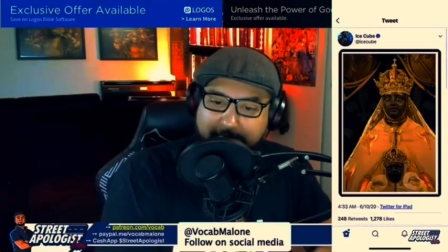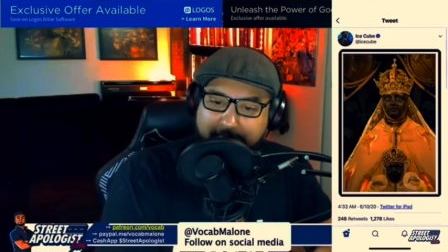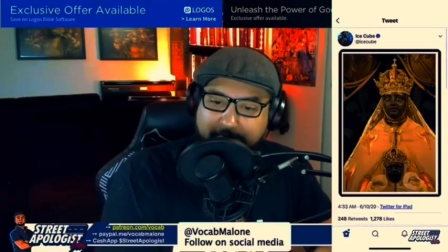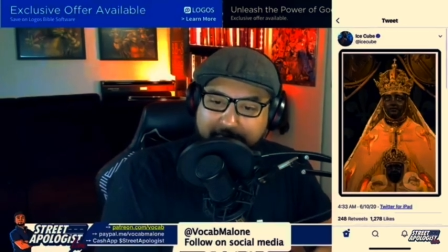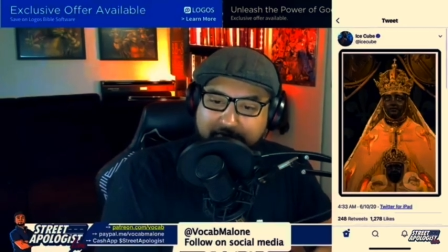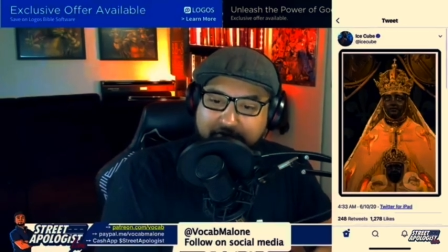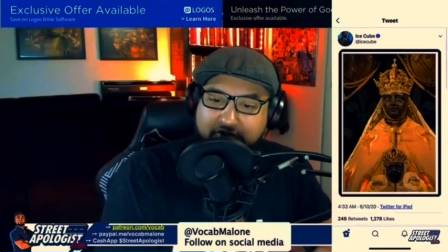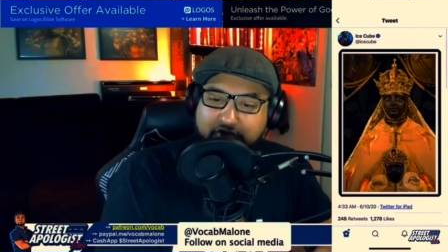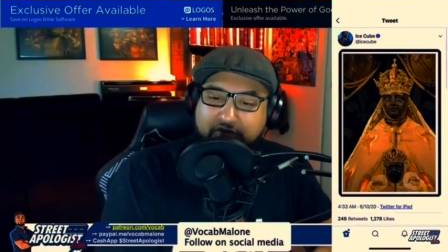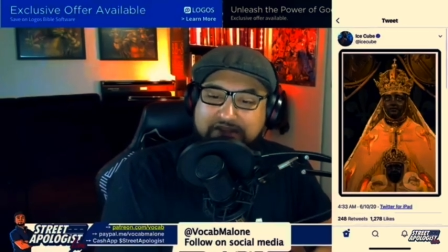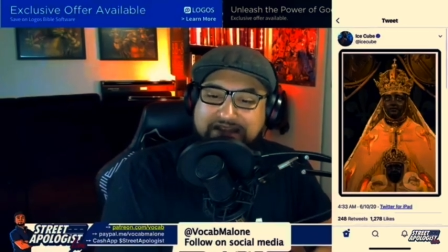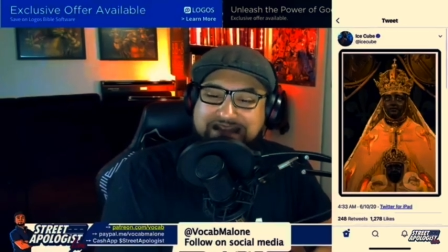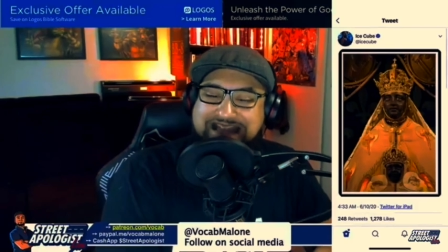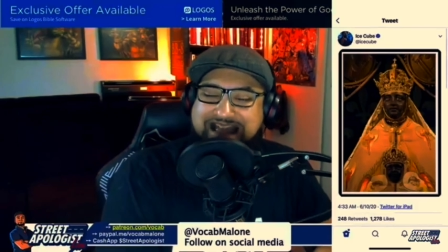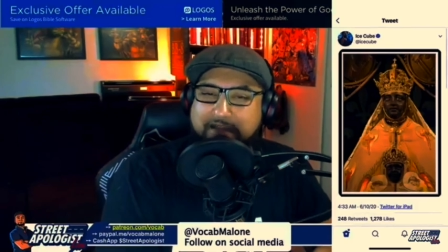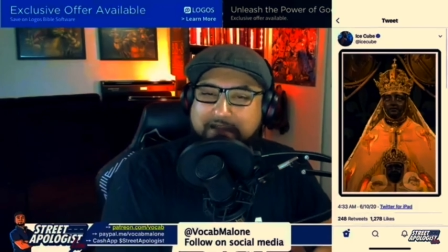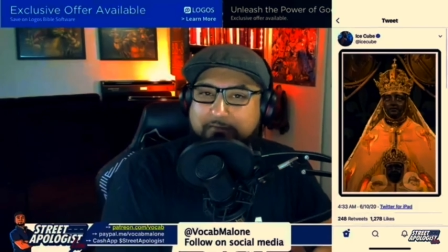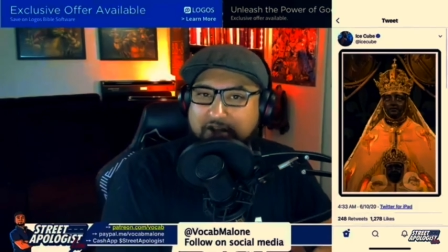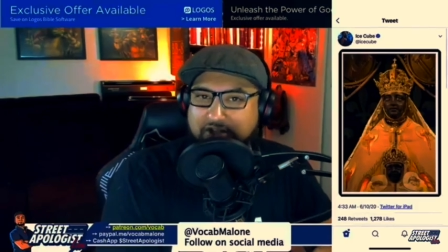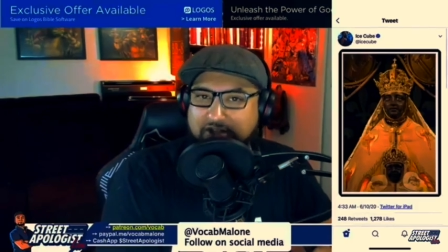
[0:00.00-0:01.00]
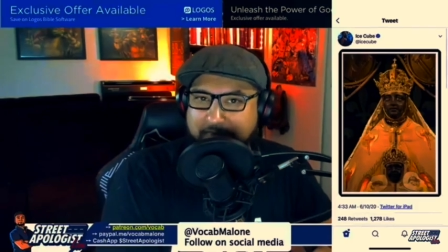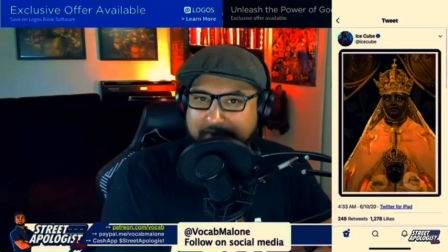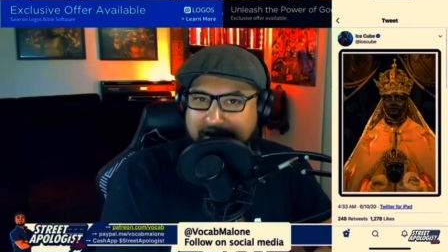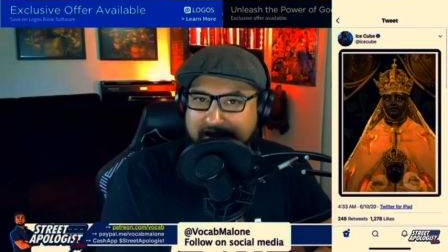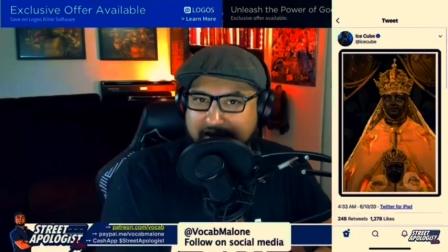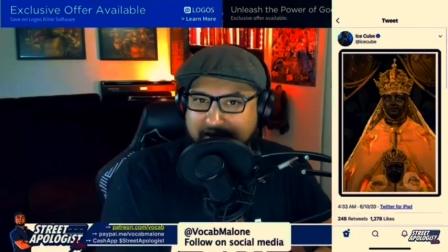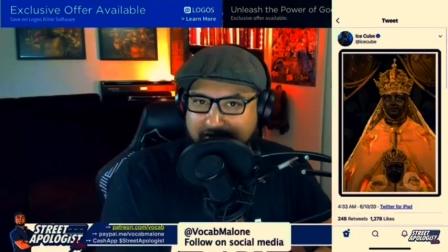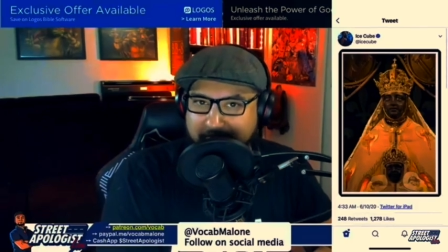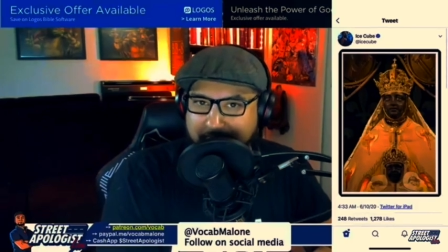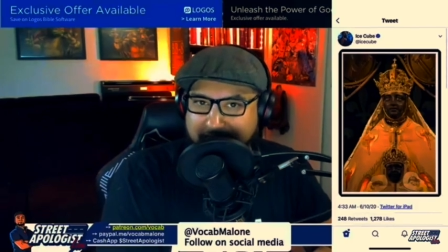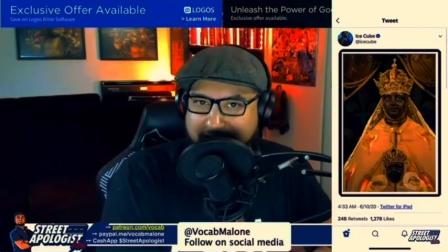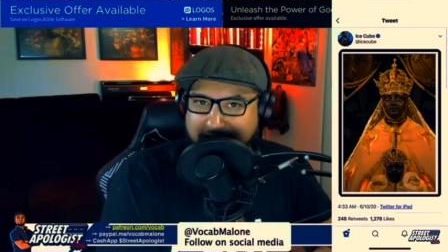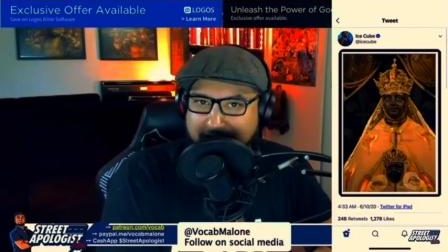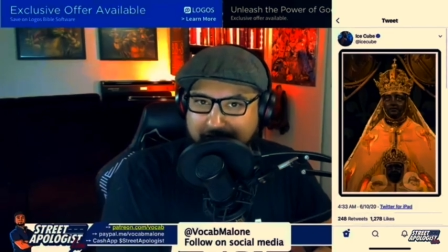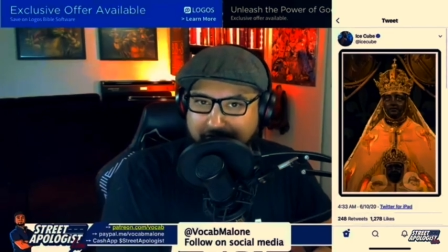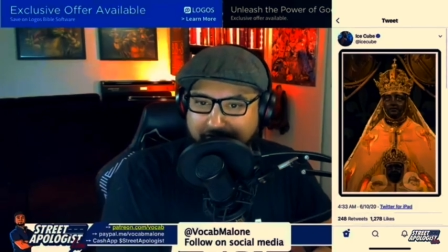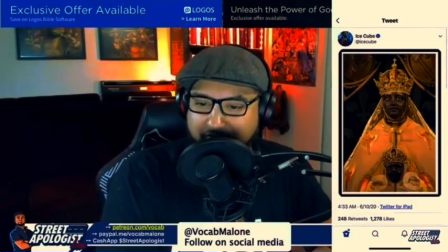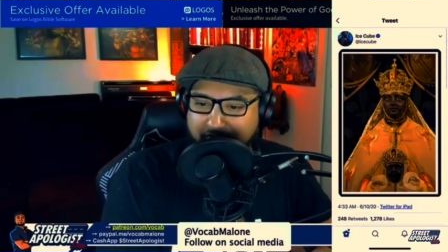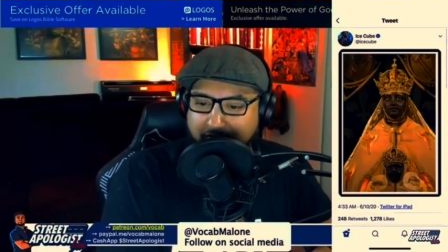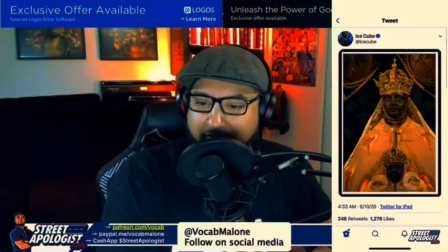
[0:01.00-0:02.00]
to the image being on the
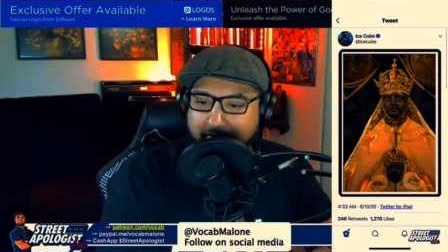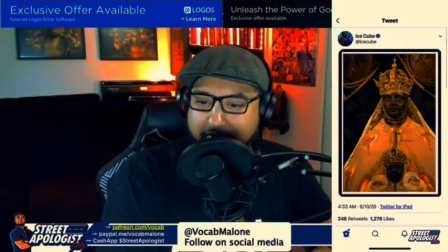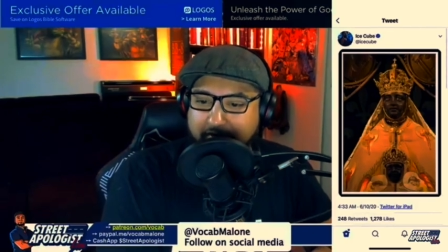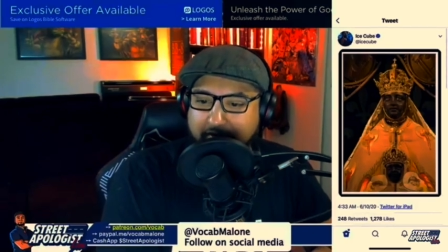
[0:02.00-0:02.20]
battlefield,